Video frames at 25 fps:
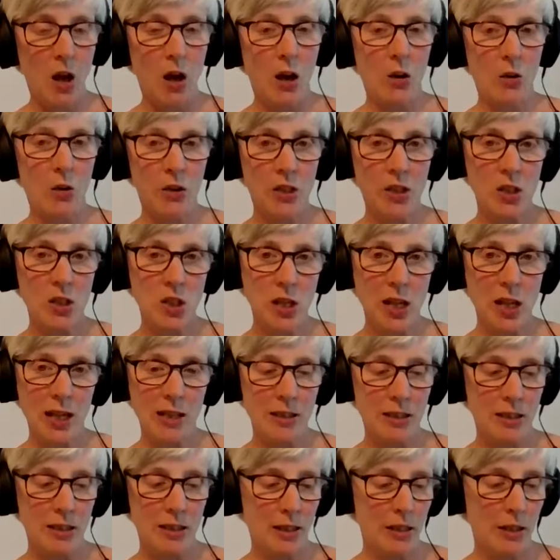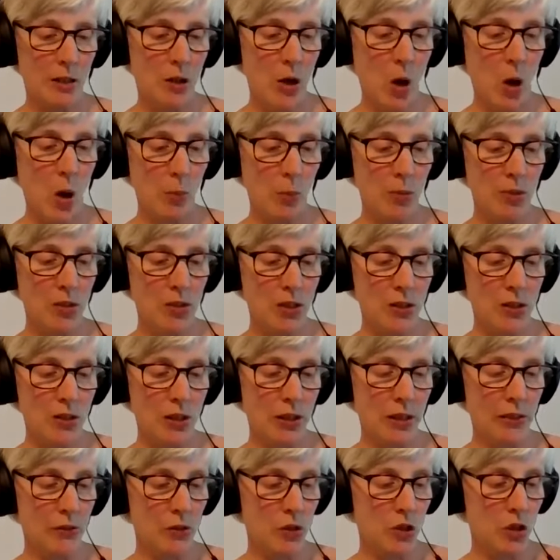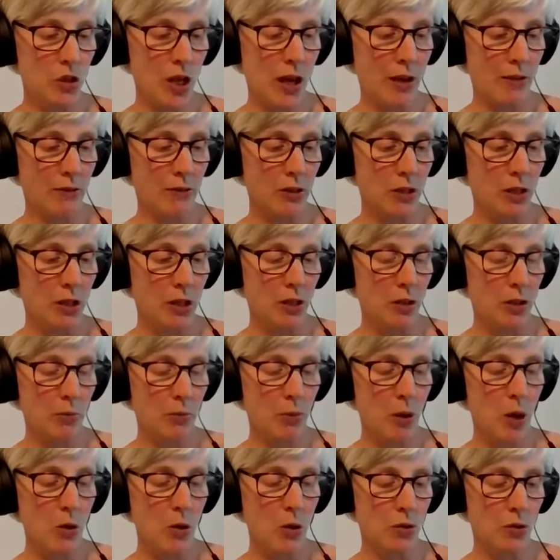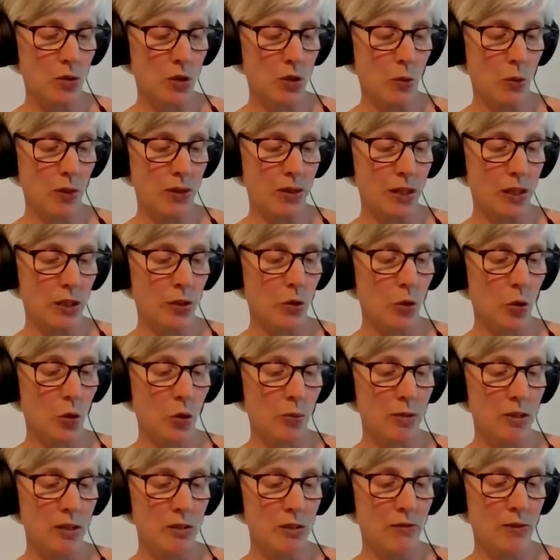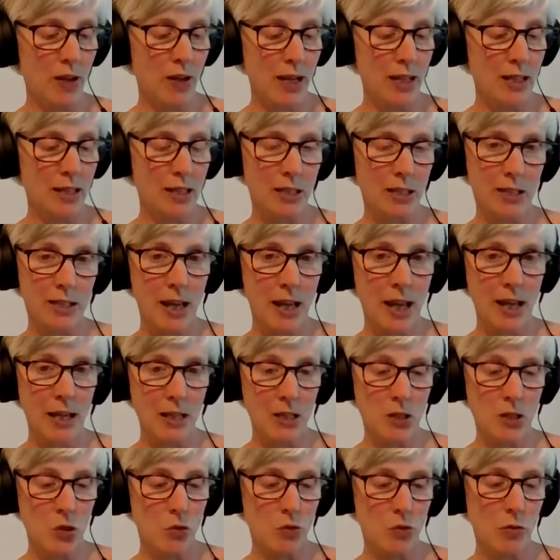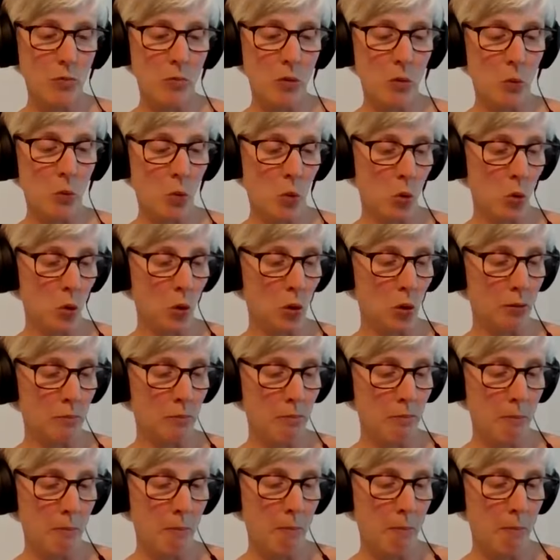On each landing, opposite the lift shaft, the poster with the enormous face gazed from the wall.